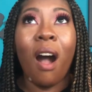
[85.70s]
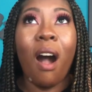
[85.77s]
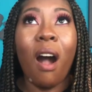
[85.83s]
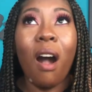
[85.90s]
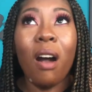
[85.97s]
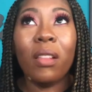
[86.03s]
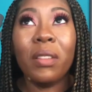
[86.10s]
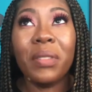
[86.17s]

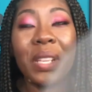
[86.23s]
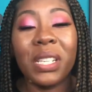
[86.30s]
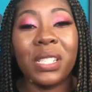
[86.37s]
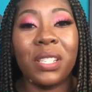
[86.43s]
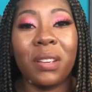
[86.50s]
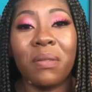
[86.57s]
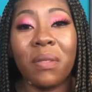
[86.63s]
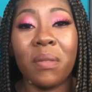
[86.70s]
all of these
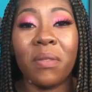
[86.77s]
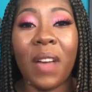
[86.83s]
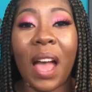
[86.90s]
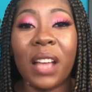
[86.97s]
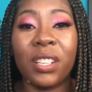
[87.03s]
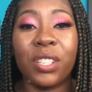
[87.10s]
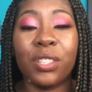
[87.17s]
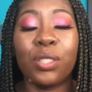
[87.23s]
different
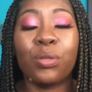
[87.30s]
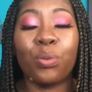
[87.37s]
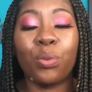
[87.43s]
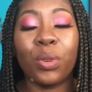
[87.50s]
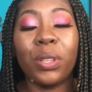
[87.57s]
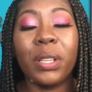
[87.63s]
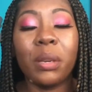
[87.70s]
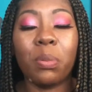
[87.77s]
factors
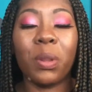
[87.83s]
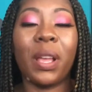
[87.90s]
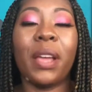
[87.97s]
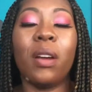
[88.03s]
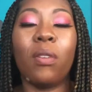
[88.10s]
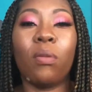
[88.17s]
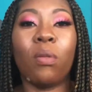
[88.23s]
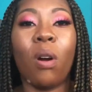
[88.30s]
really play
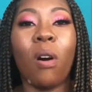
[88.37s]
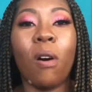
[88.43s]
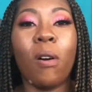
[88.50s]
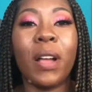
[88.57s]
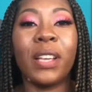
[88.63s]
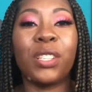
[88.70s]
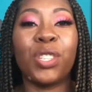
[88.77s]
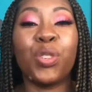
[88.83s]
a role
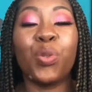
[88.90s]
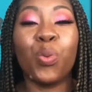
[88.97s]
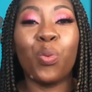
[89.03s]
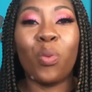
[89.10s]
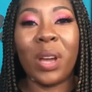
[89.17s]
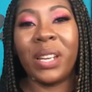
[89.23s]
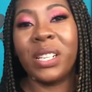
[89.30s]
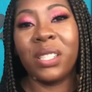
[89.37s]
into
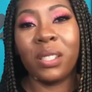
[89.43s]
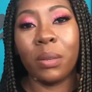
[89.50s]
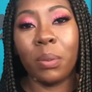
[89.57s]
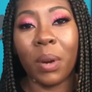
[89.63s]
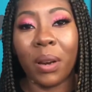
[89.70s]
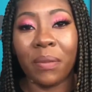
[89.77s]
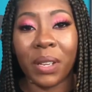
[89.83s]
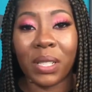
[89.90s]
when is the
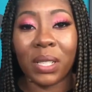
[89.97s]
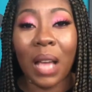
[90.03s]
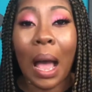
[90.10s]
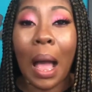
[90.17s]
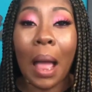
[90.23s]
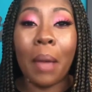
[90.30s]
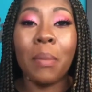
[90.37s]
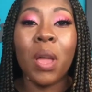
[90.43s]
perfect
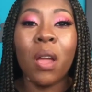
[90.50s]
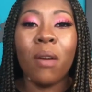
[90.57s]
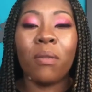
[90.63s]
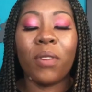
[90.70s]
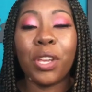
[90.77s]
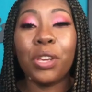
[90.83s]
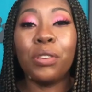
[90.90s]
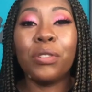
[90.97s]
time
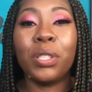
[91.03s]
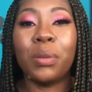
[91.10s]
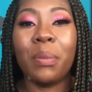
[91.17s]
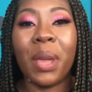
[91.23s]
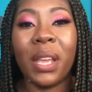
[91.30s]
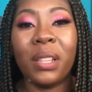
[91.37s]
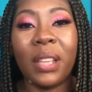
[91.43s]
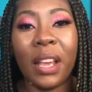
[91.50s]
for you to
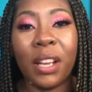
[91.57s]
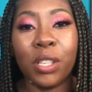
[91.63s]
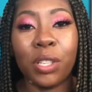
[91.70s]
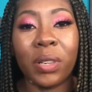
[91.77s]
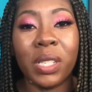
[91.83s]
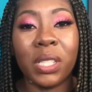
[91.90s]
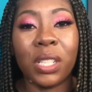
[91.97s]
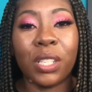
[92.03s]
make that
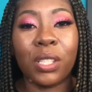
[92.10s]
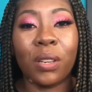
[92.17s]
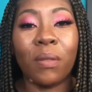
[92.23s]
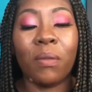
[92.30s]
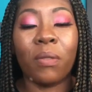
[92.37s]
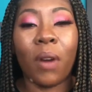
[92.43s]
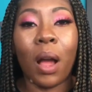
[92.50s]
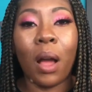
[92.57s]

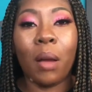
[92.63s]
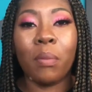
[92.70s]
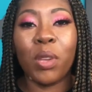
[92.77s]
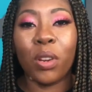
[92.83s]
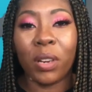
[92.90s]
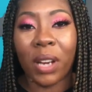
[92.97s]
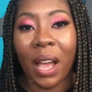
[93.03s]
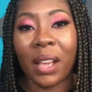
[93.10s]
transition from
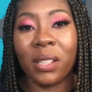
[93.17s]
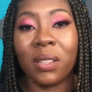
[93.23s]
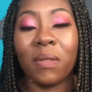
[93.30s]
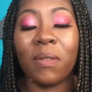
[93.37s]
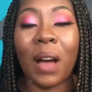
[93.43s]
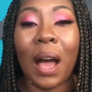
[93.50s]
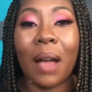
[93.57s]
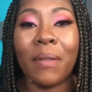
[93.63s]
your nine to
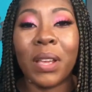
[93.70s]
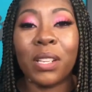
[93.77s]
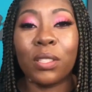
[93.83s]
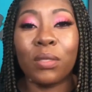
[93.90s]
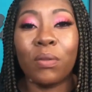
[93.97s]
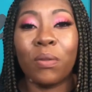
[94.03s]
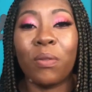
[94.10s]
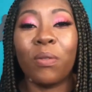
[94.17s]
five
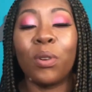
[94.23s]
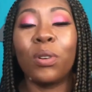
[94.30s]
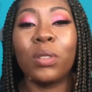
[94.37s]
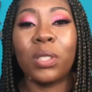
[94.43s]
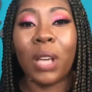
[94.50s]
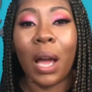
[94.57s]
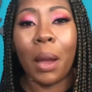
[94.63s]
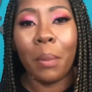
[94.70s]
into
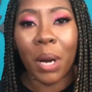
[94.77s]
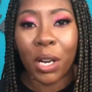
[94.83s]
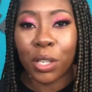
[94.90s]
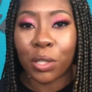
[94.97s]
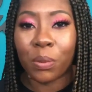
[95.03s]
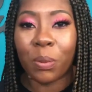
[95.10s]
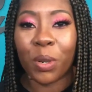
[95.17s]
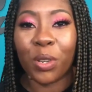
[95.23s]
full-time
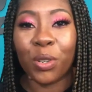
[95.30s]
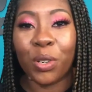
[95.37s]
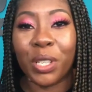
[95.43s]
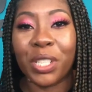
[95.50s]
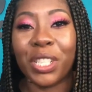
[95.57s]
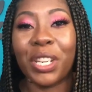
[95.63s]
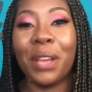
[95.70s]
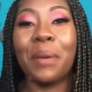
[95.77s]

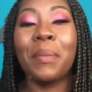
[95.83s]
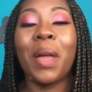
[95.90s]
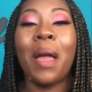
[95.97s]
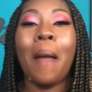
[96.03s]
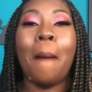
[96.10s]
entrepreneurship.